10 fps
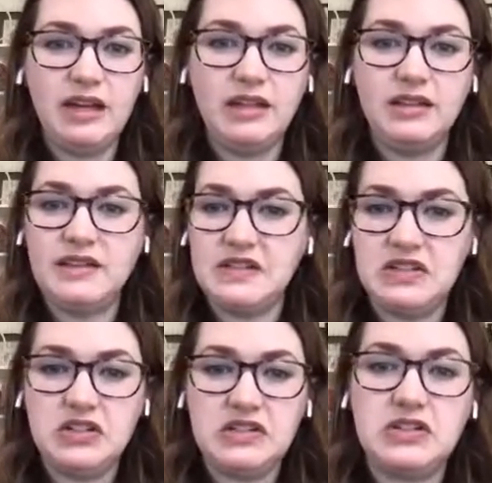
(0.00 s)
Okay,
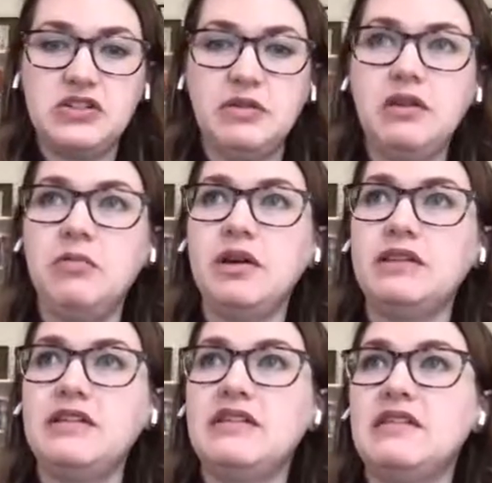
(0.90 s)
this is just to show
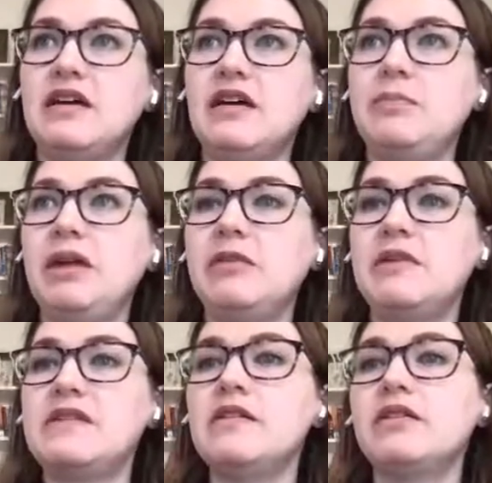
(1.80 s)
you what these
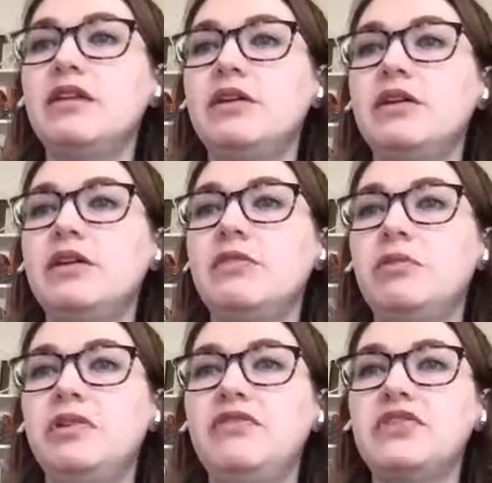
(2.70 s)
pigments look
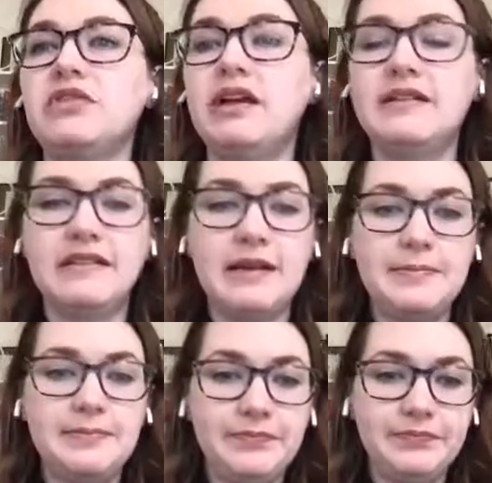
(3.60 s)
like when we
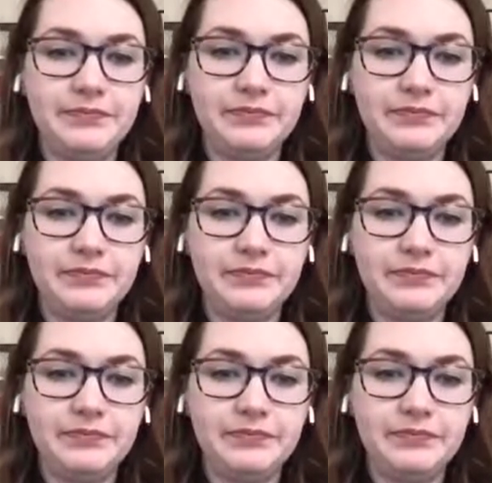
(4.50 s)
visualize them.